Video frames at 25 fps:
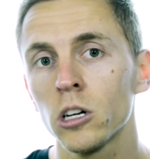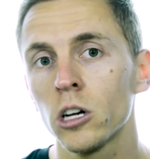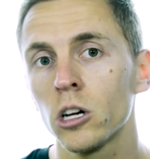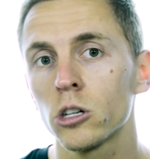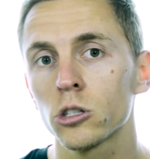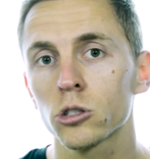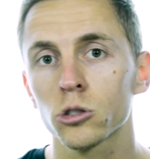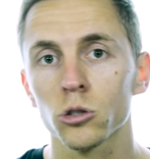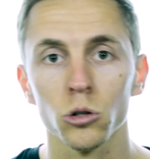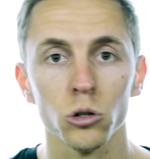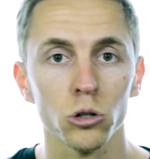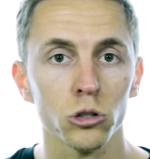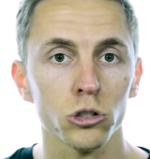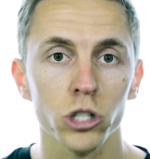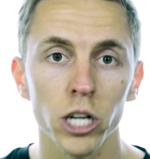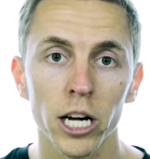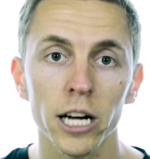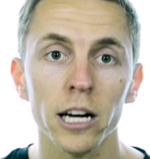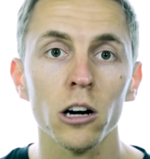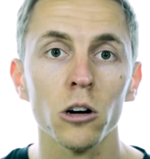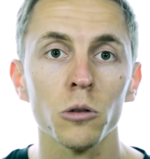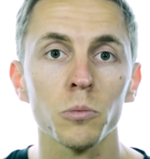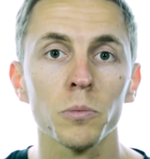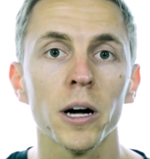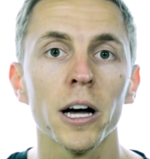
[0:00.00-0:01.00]
So check
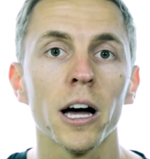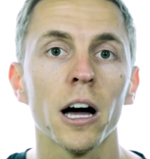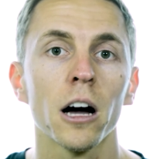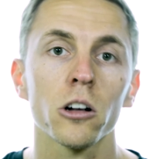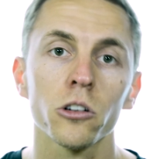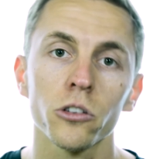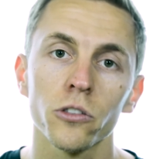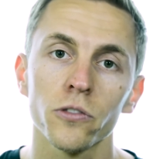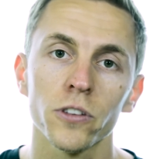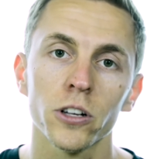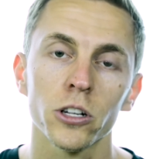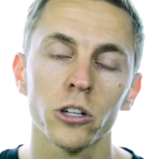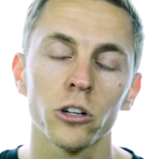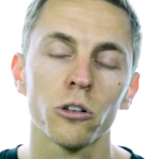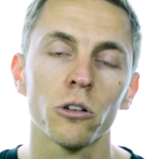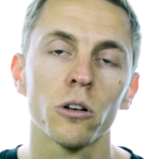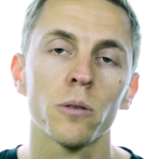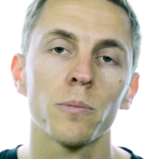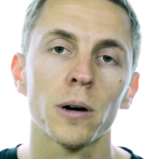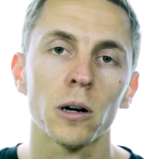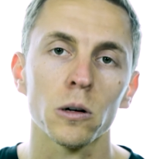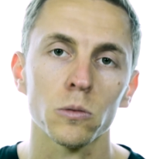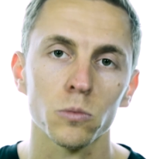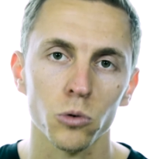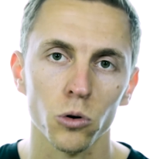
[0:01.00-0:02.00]
out my other video
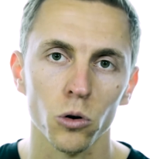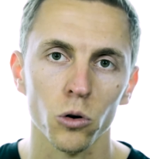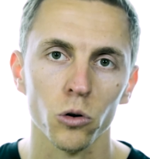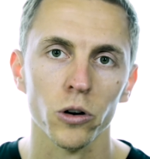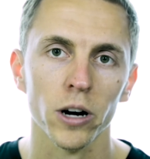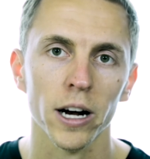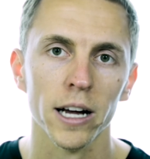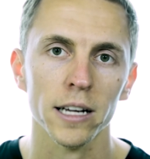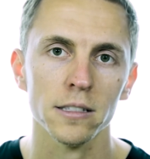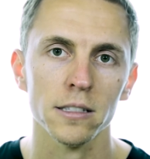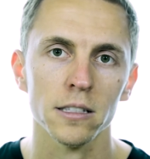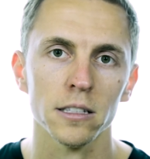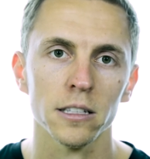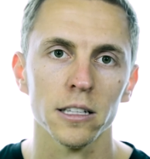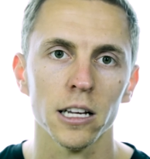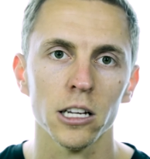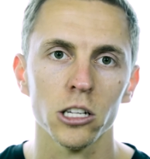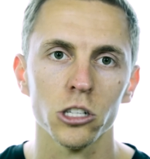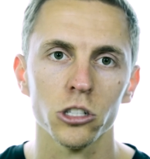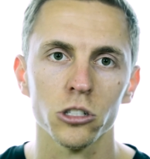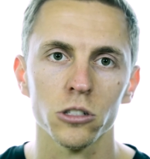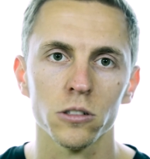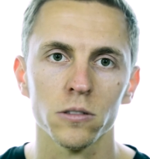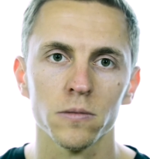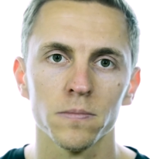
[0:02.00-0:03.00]
about
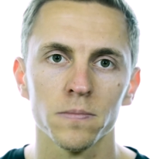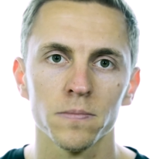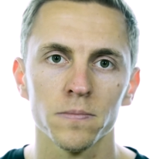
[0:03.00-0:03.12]
procrastination.